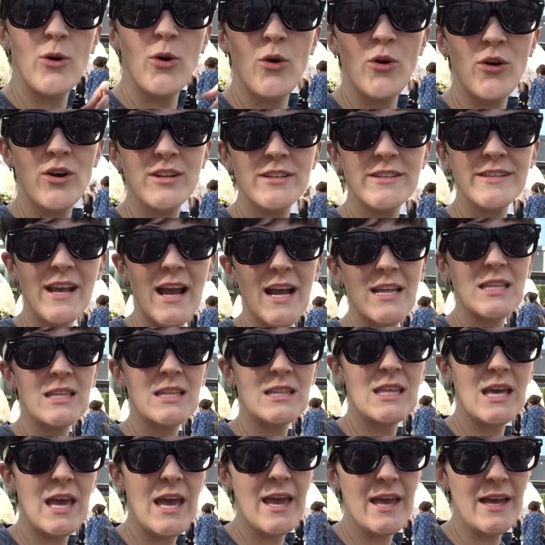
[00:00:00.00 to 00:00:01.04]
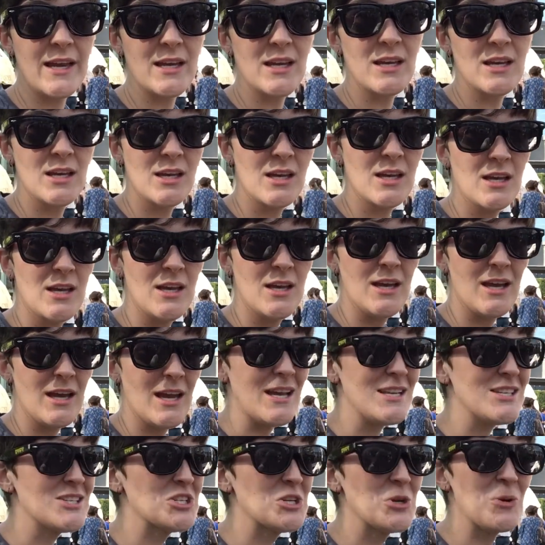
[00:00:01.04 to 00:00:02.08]
We're inside the thing.
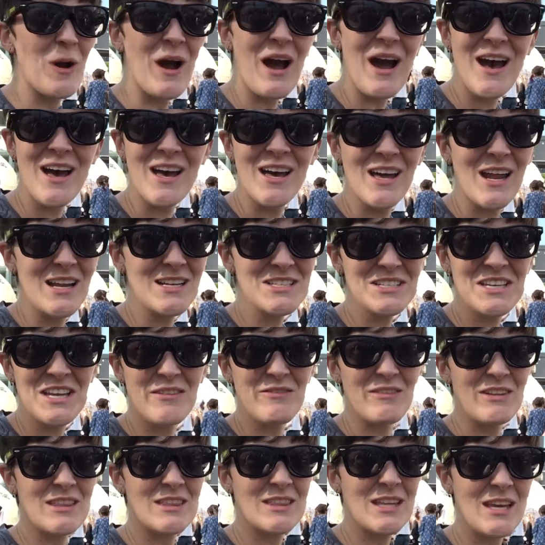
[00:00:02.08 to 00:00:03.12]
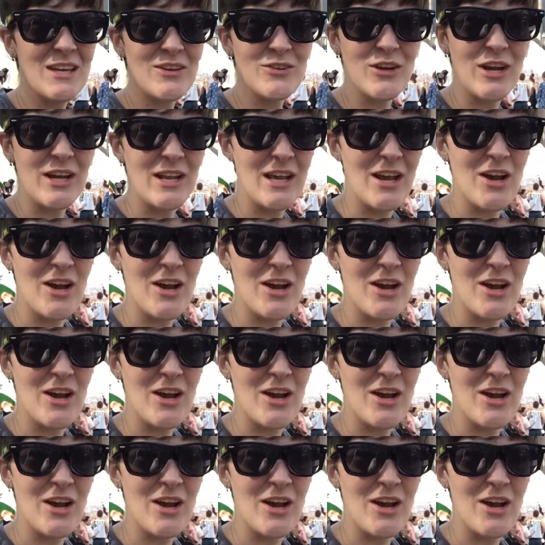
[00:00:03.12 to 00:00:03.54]
It's too hot. I just can't even think right